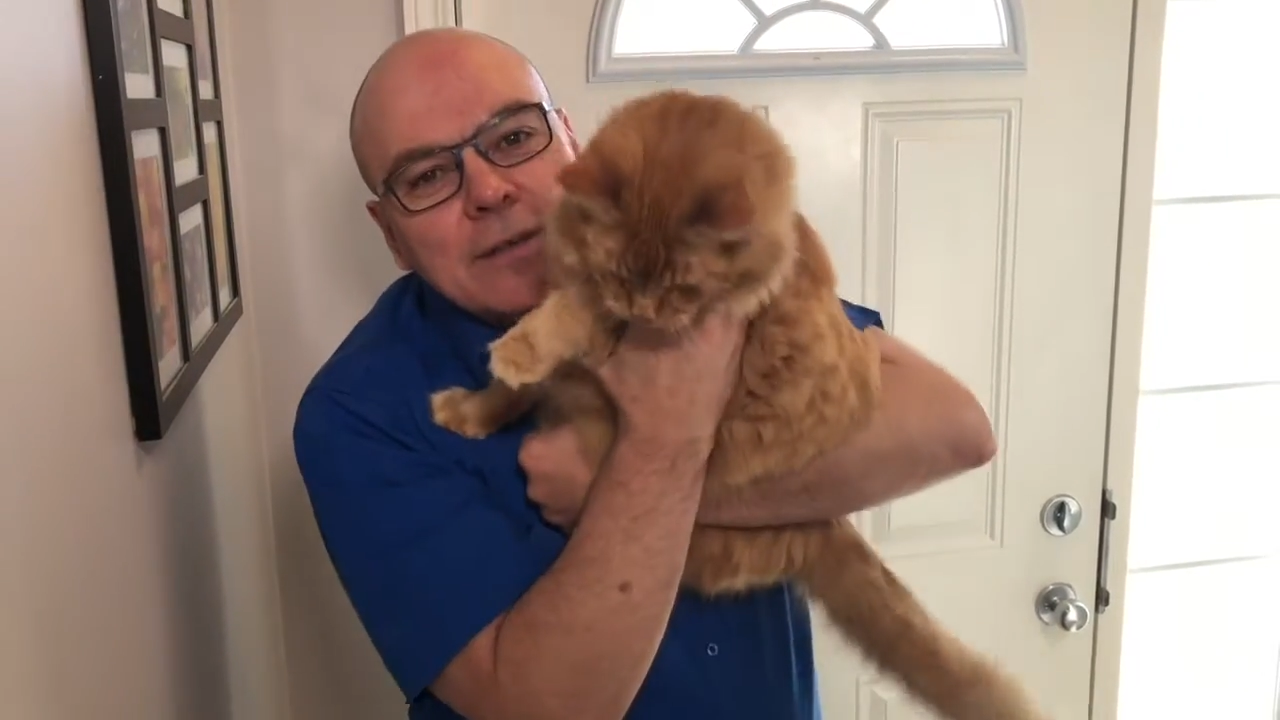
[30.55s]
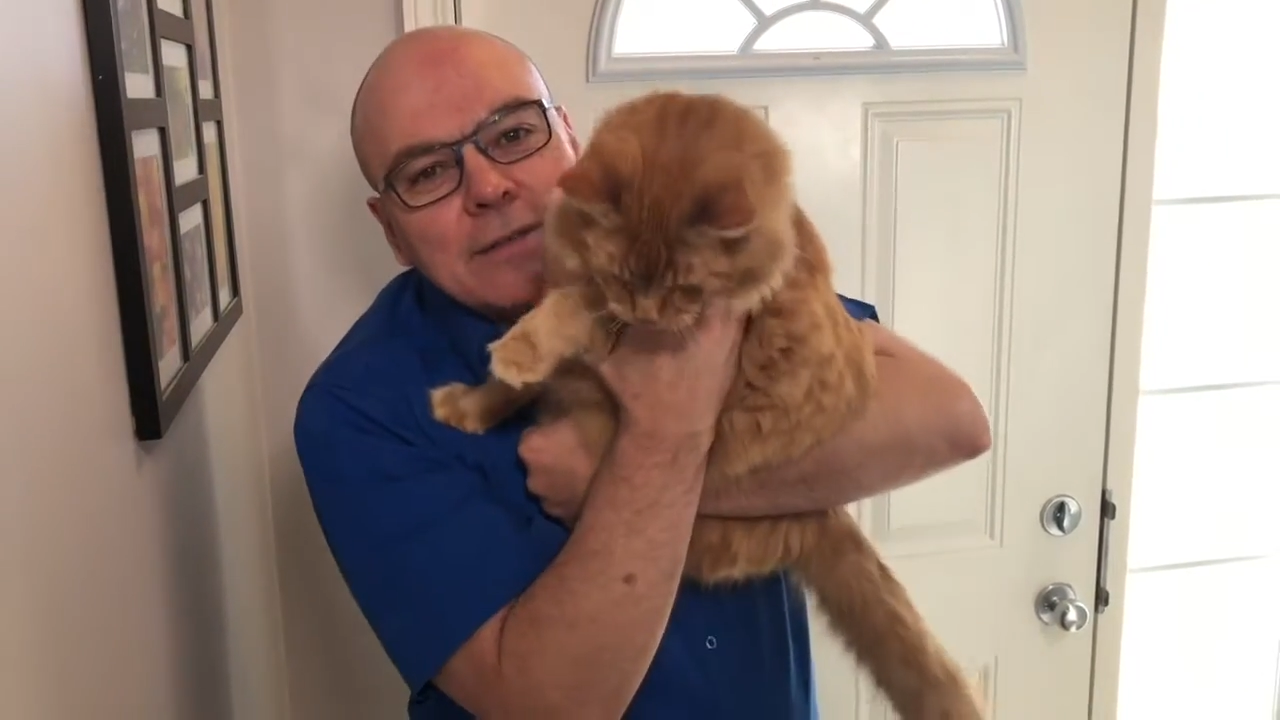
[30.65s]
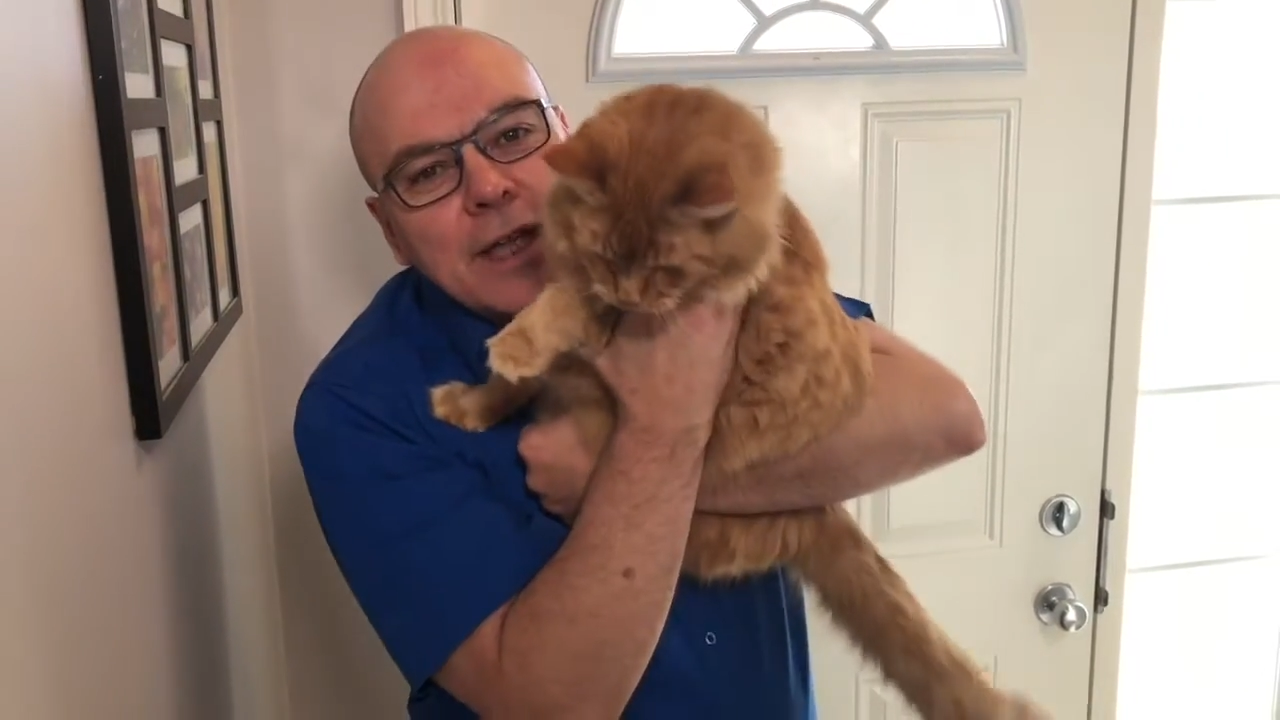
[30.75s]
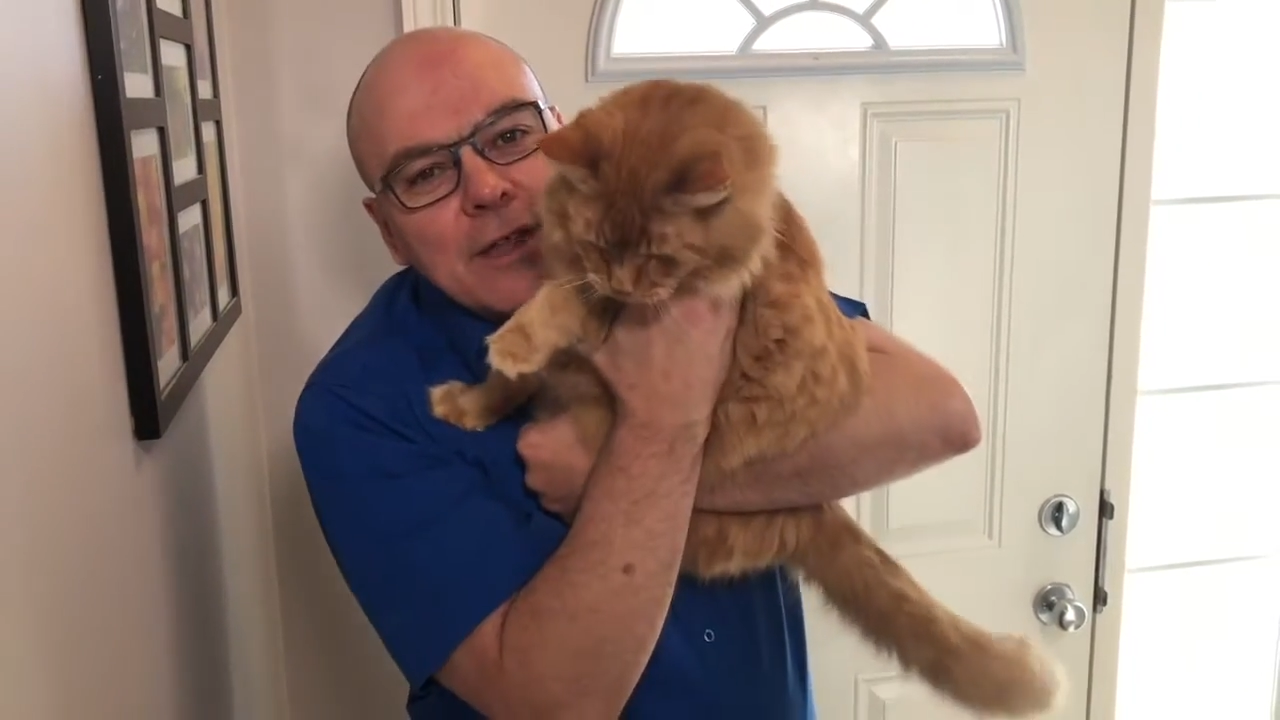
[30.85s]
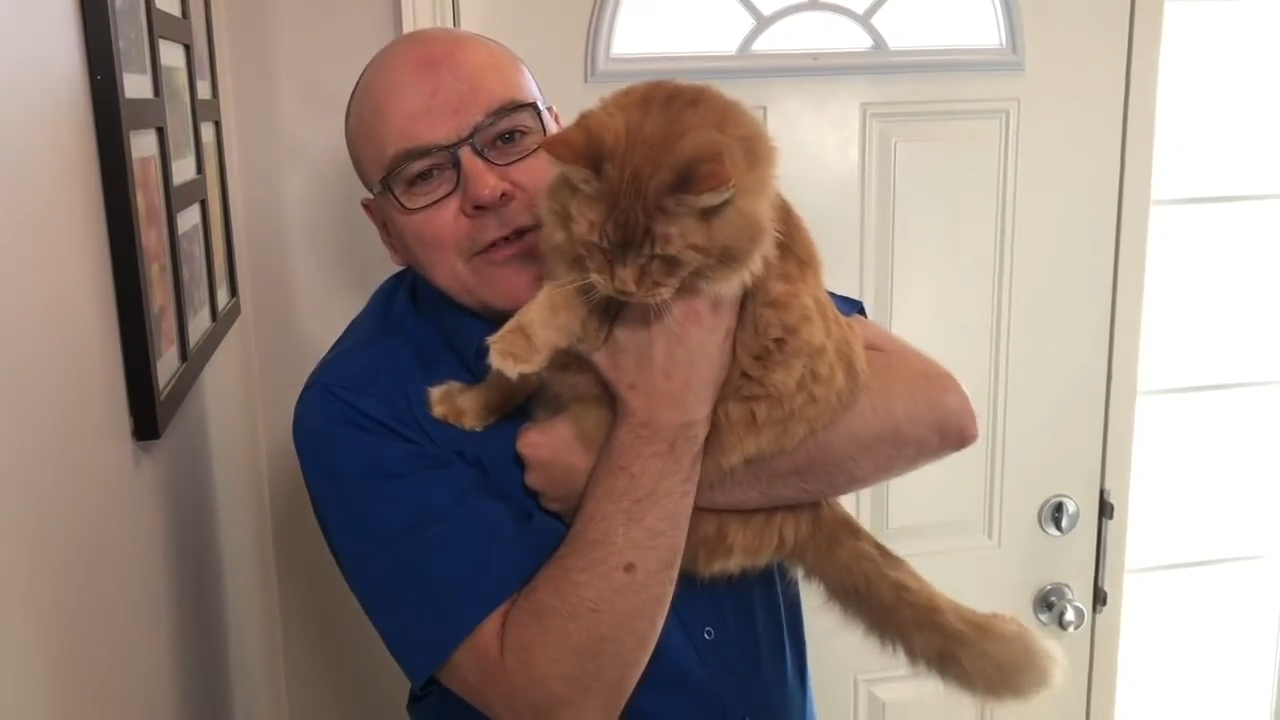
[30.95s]

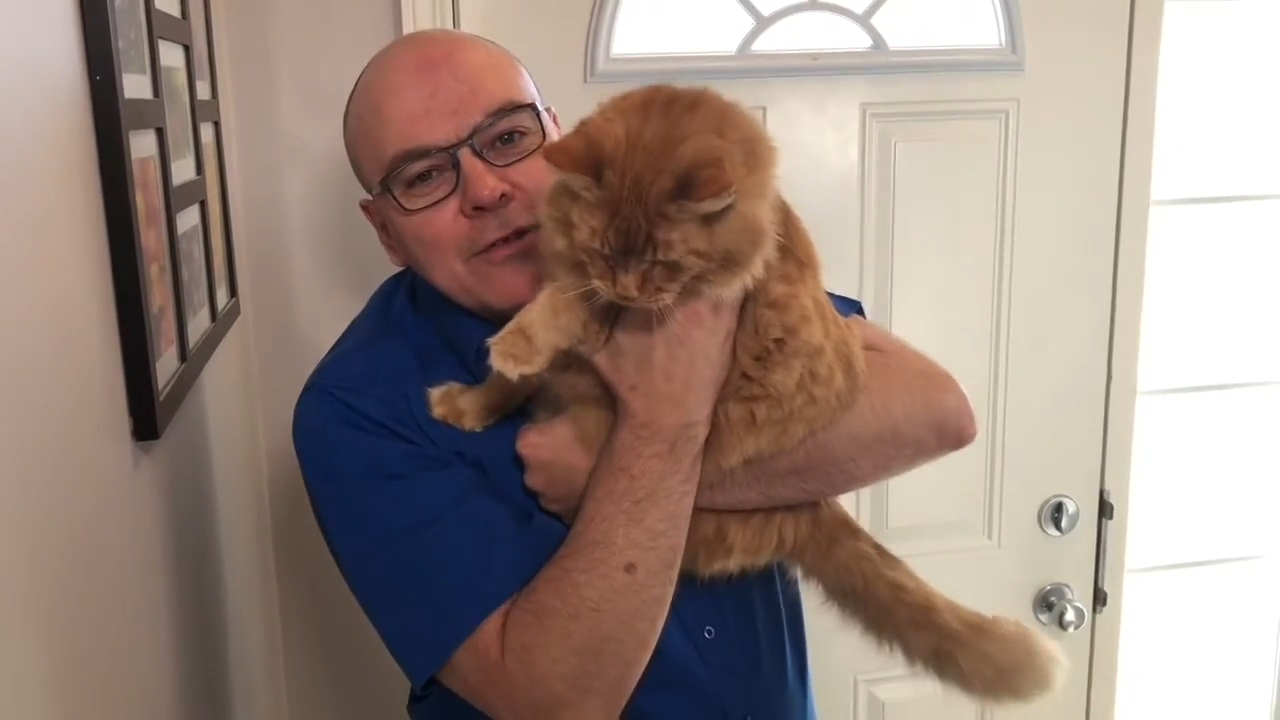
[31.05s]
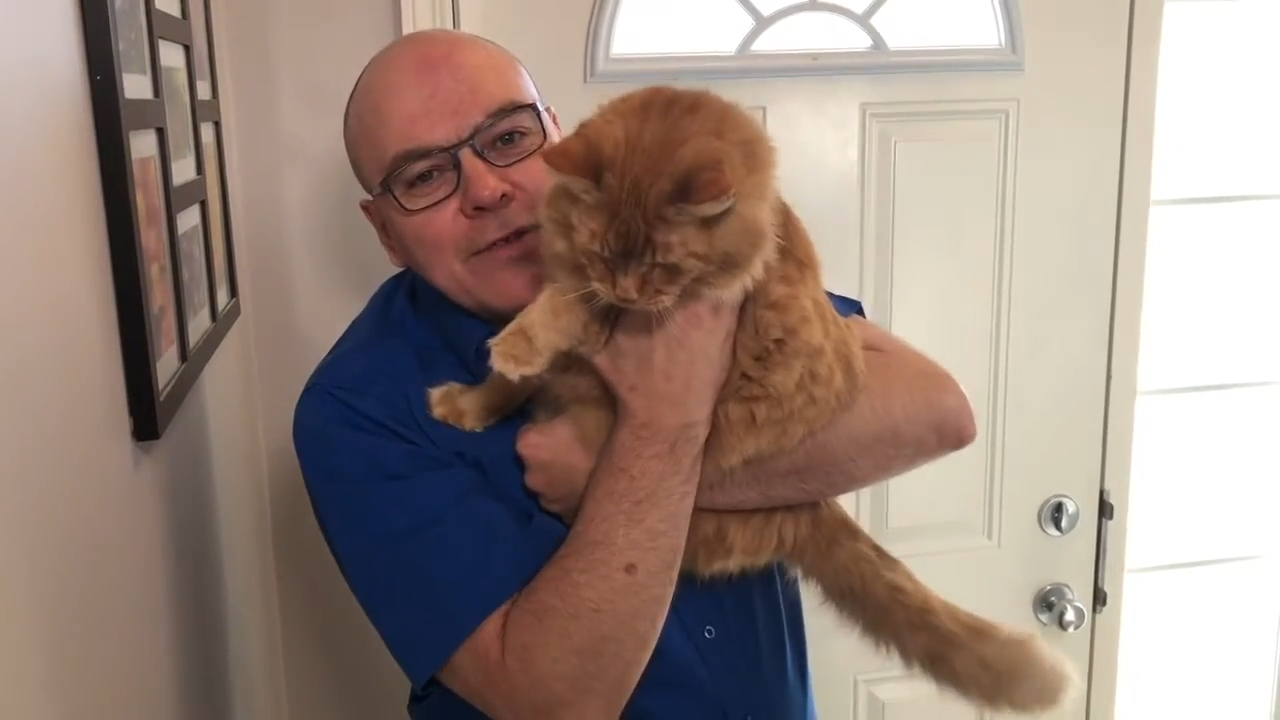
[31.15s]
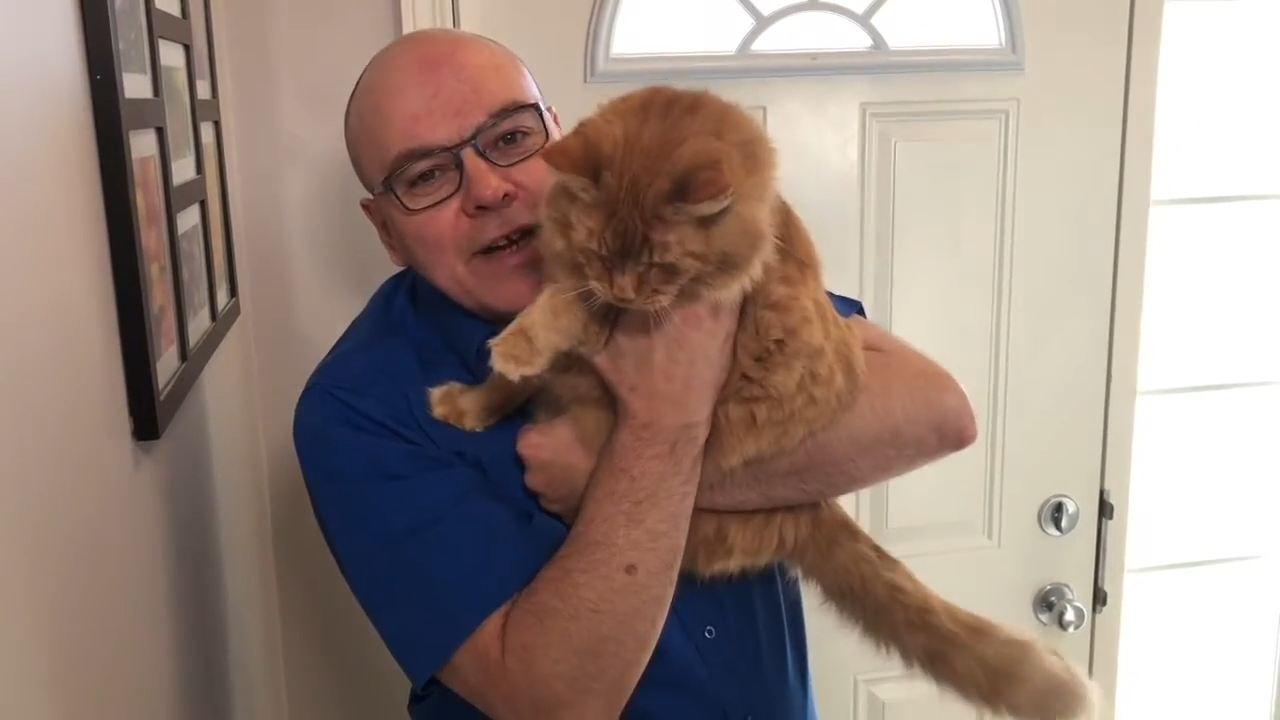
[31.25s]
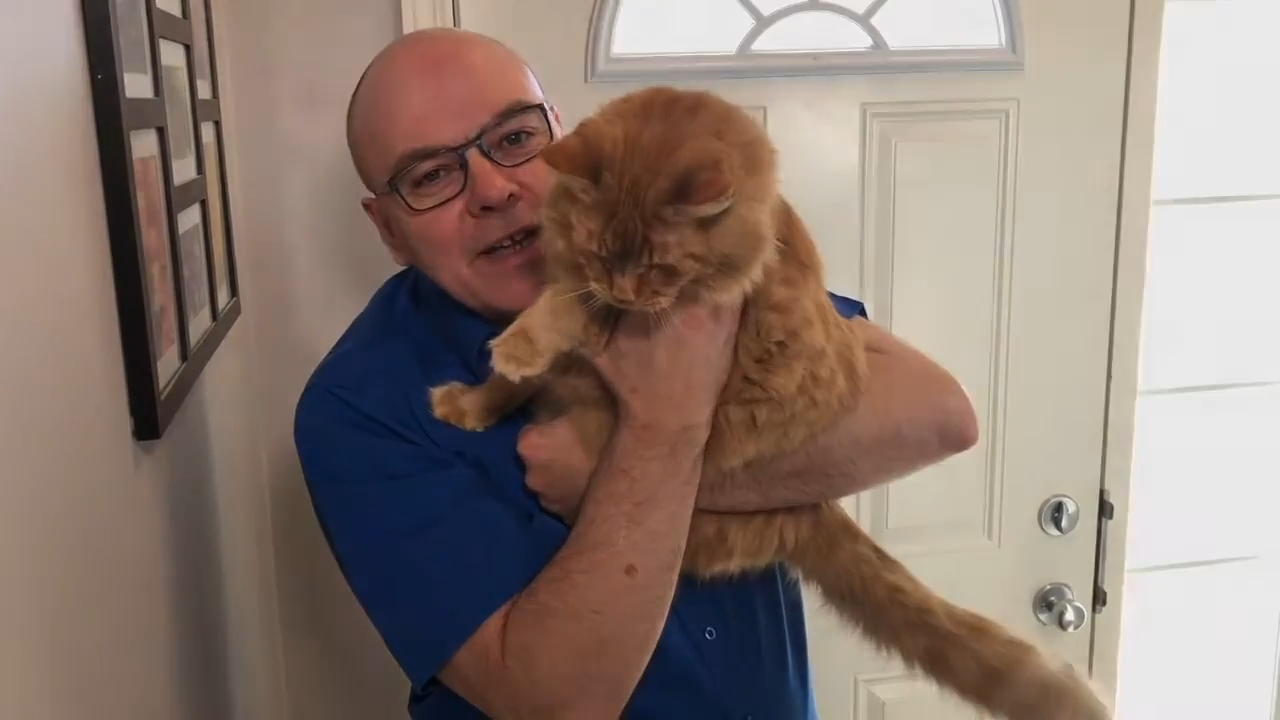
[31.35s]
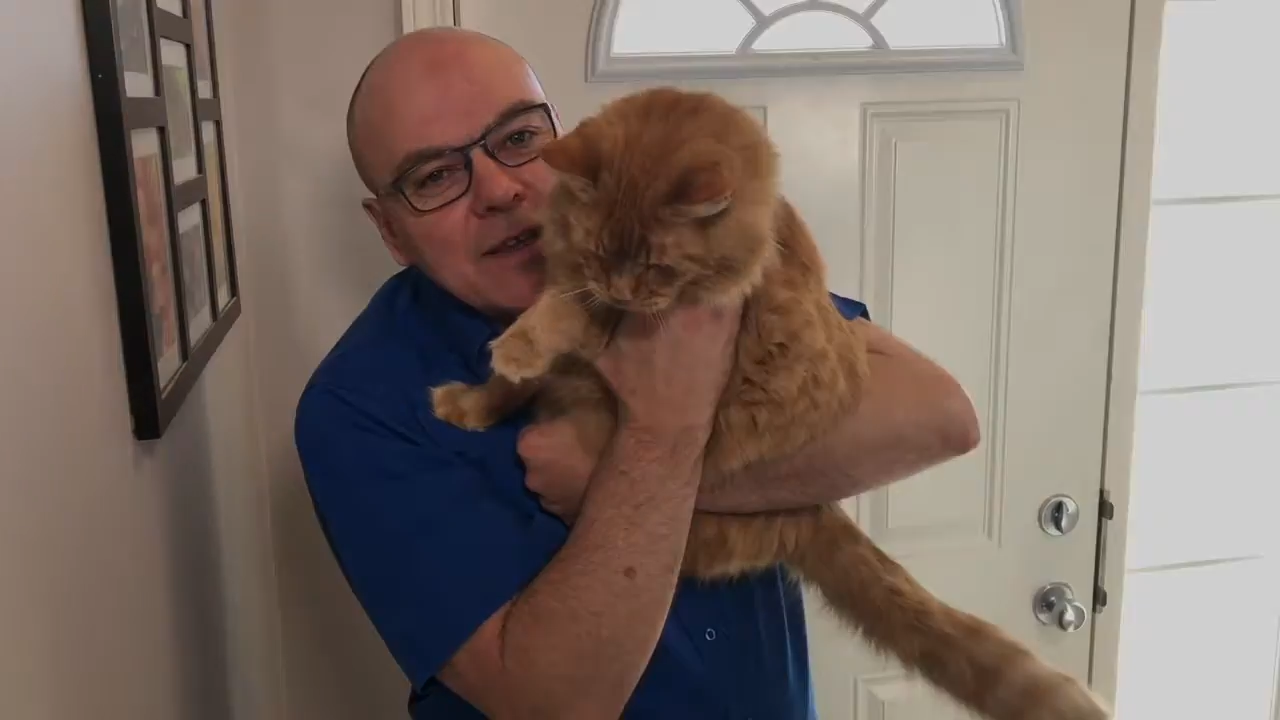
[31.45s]
Thanks for
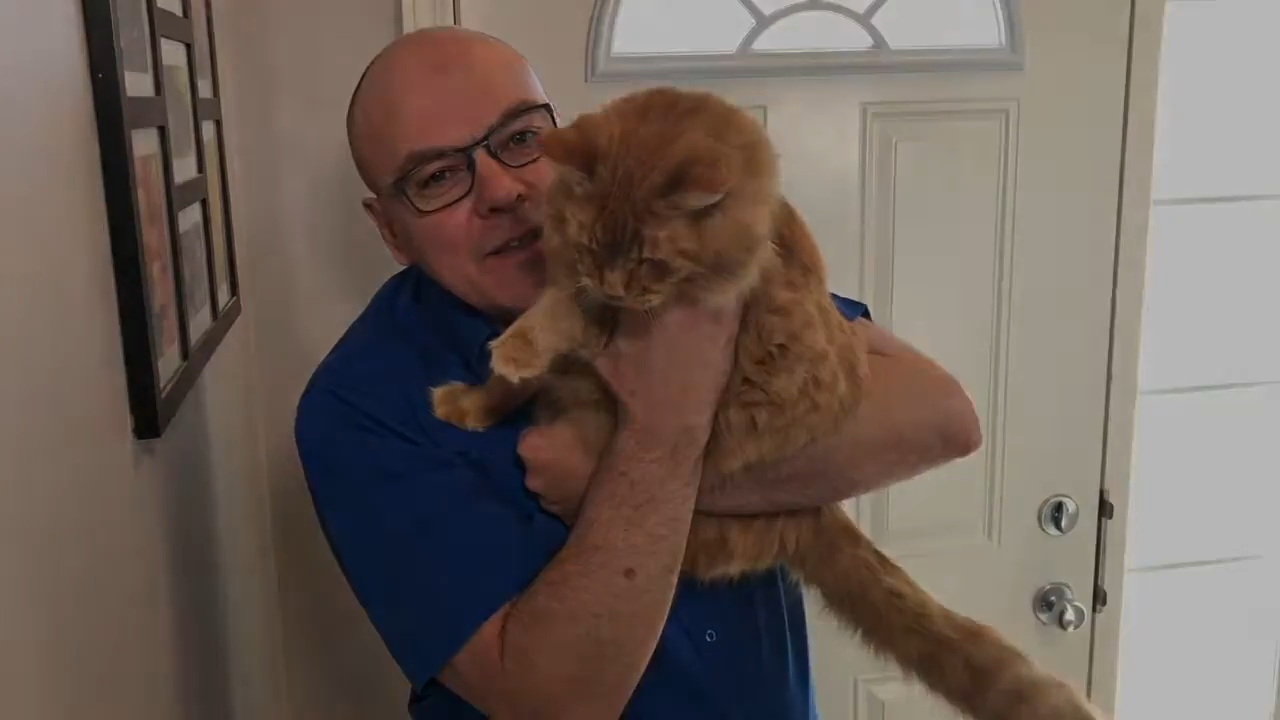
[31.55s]
inviting us